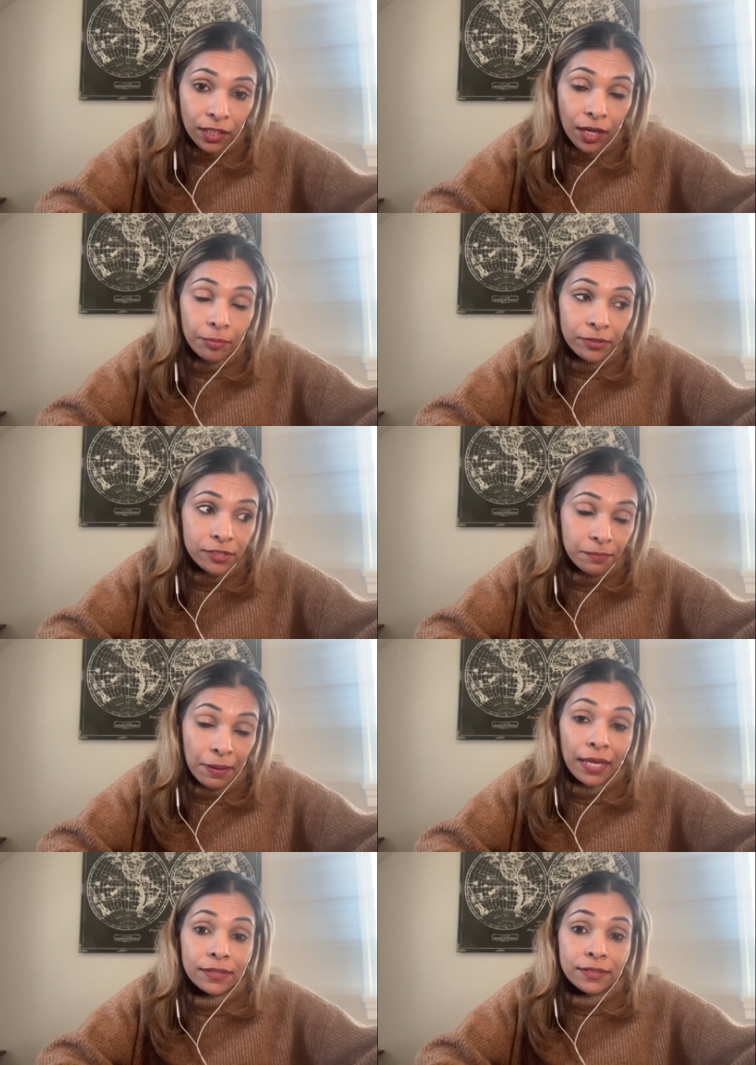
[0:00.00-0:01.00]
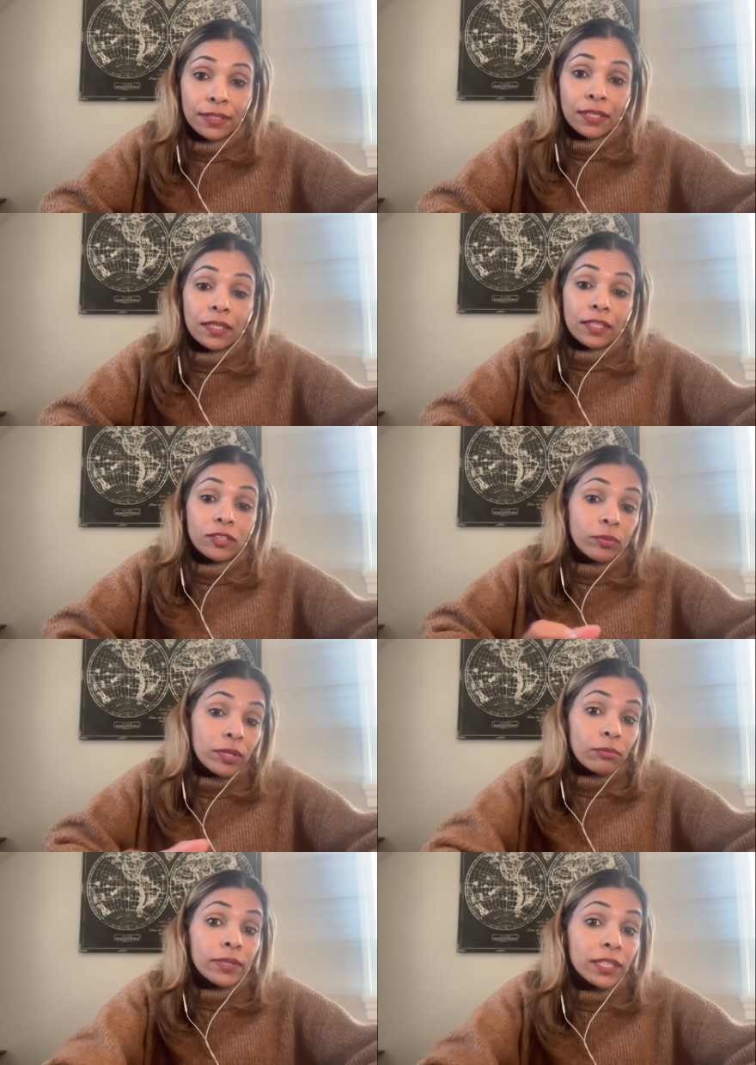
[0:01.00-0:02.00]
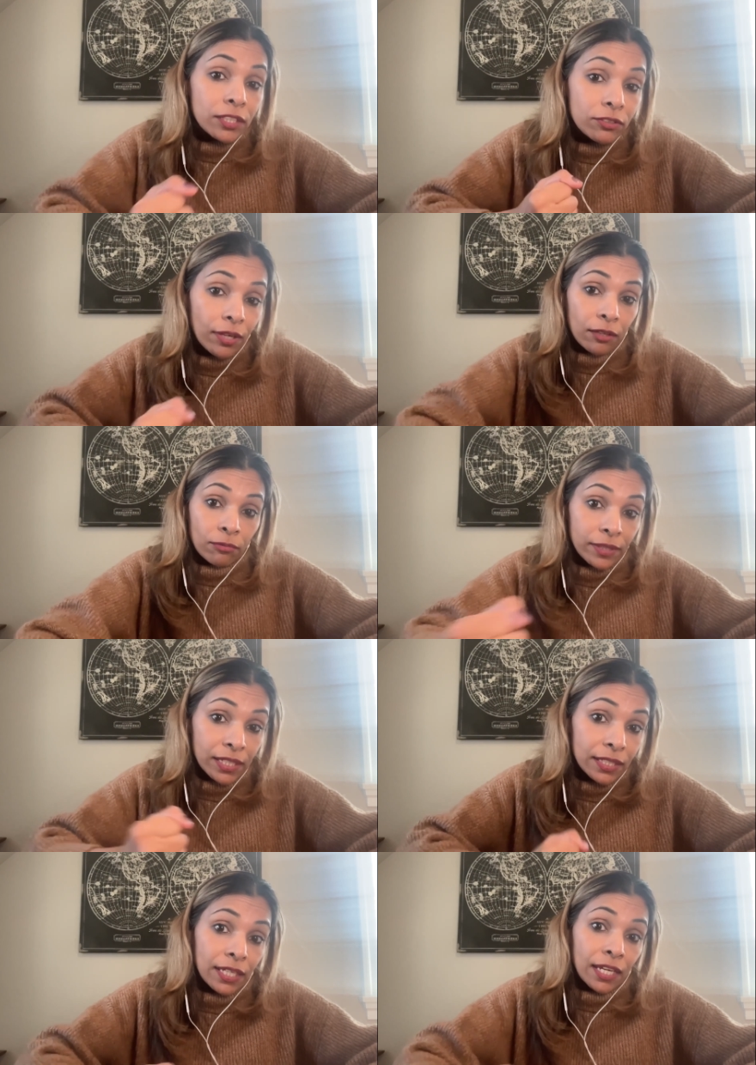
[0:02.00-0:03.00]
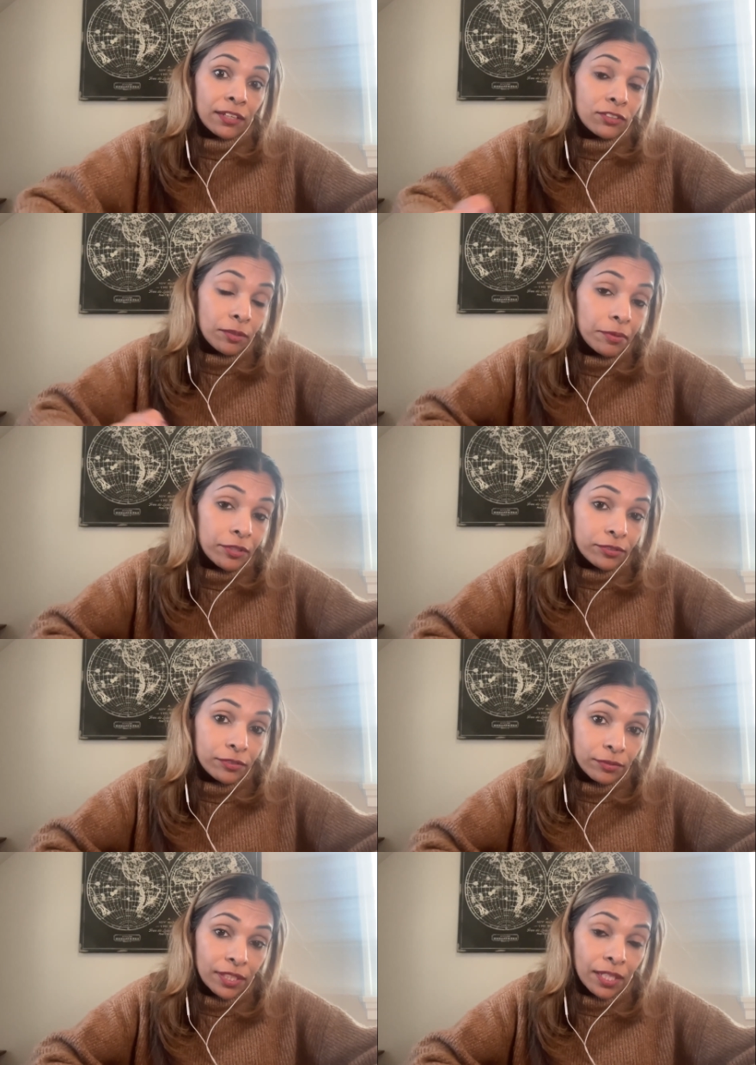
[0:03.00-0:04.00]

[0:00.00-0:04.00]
couple space is we really try to re-engage the person who's